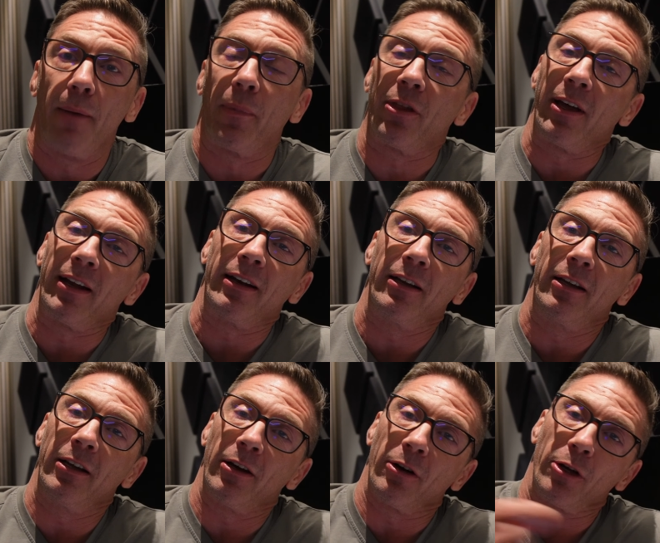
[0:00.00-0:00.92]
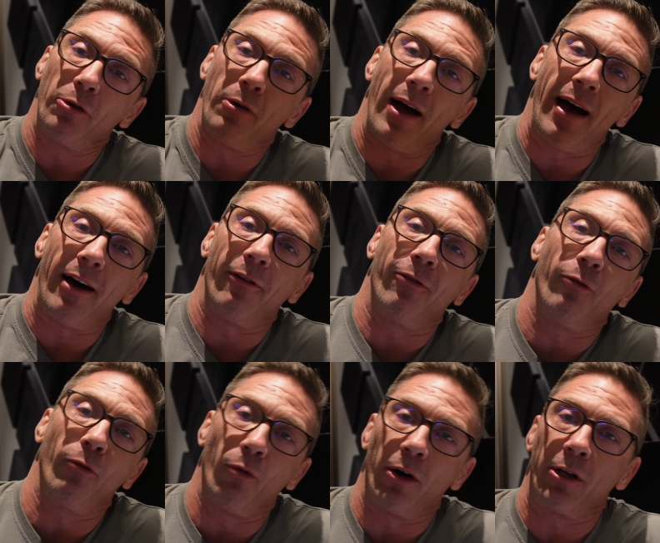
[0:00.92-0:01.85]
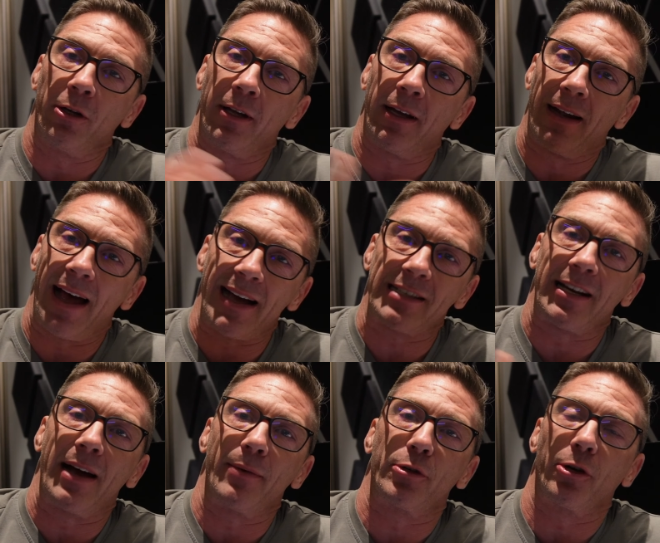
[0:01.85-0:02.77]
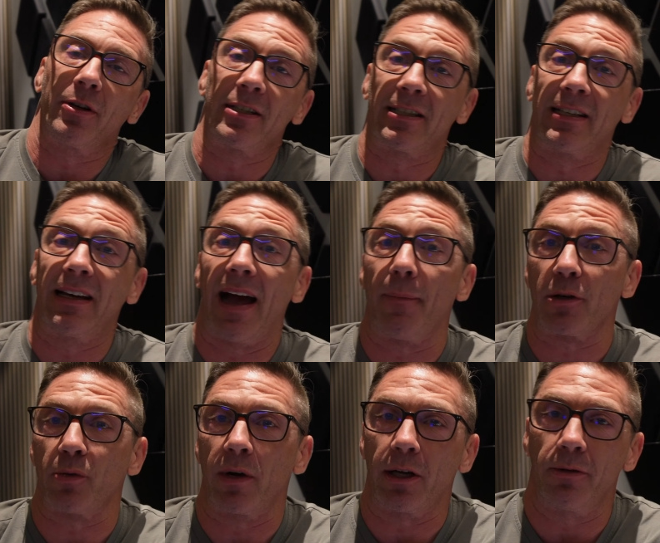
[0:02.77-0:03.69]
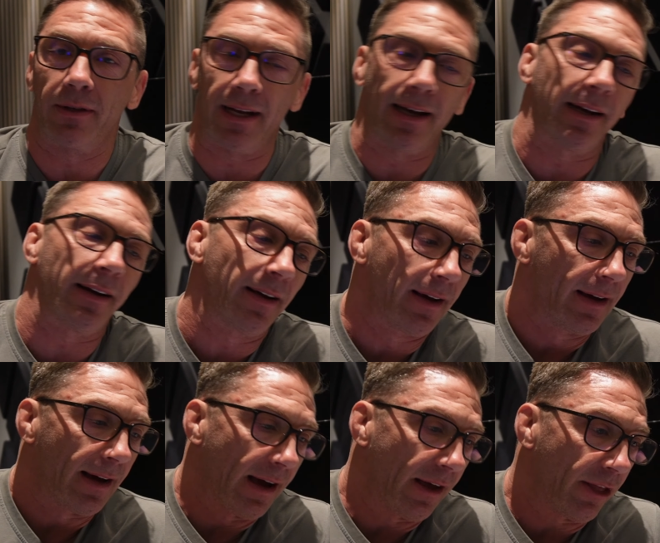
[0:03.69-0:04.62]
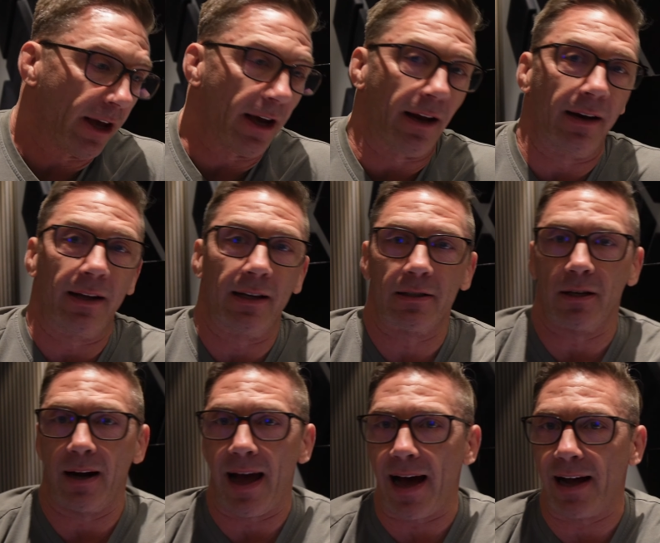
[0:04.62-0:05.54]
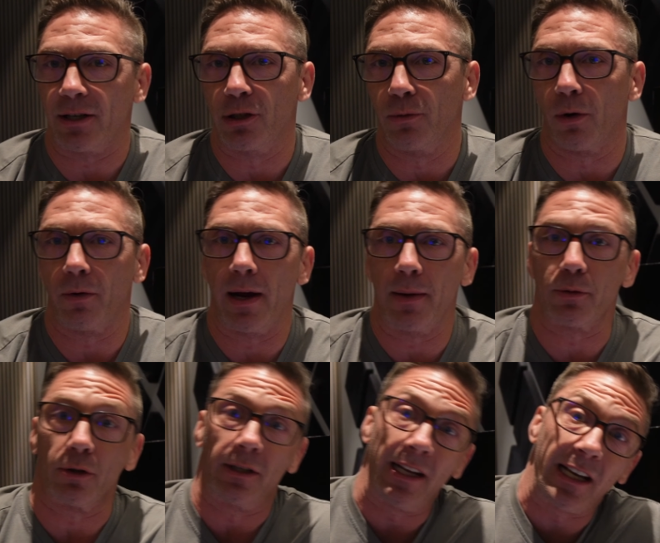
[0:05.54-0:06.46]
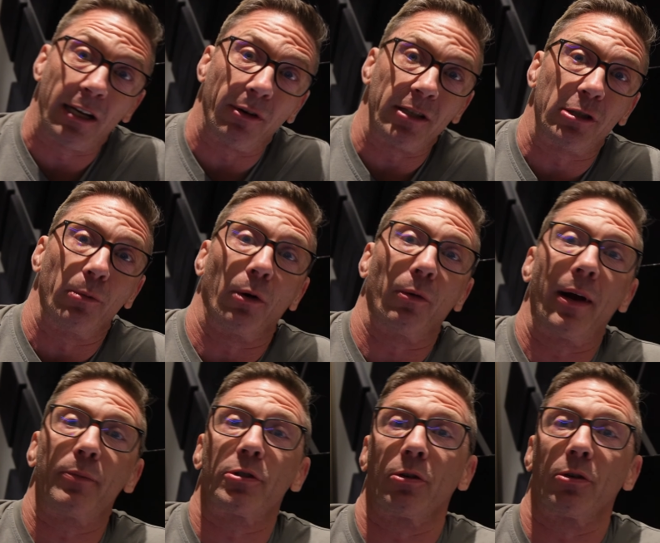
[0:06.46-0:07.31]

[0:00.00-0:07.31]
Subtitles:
But then you have what you did last time, so you can see how much weight you did, and then it's going to add 2 more reps or decrease 2 more reps.